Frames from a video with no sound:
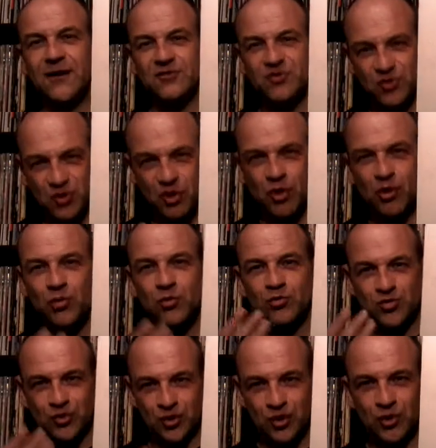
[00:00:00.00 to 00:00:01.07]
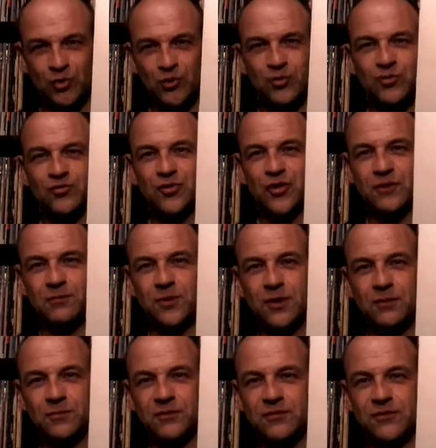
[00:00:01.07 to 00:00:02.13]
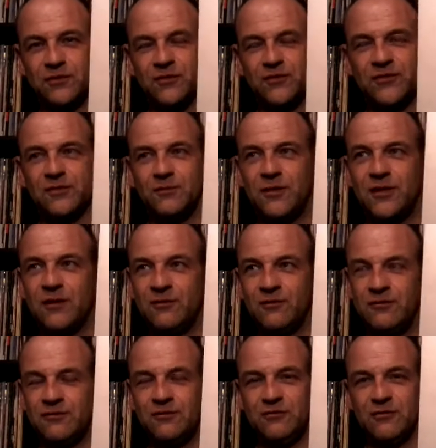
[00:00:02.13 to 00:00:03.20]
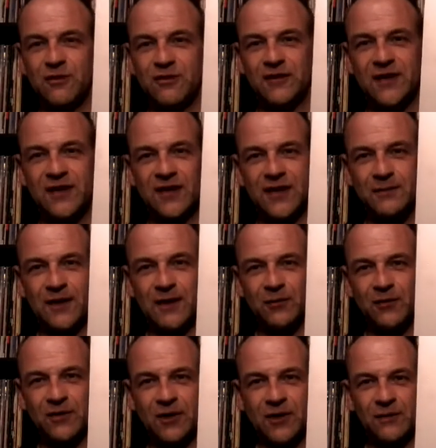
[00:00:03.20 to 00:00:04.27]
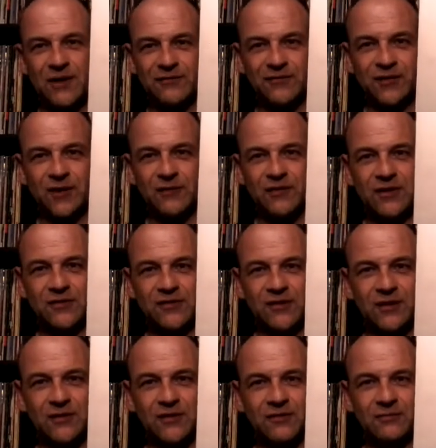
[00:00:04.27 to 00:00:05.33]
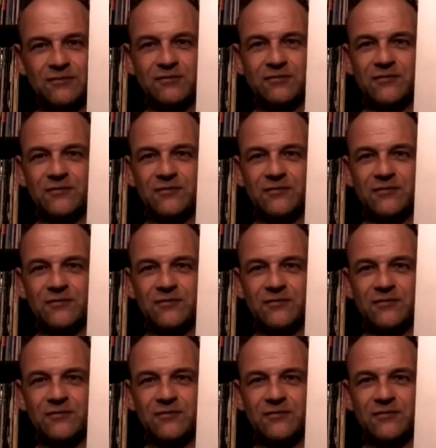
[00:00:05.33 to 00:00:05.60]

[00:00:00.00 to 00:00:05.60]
True dream pop, not some of the crud they came out with like about 5 years ago that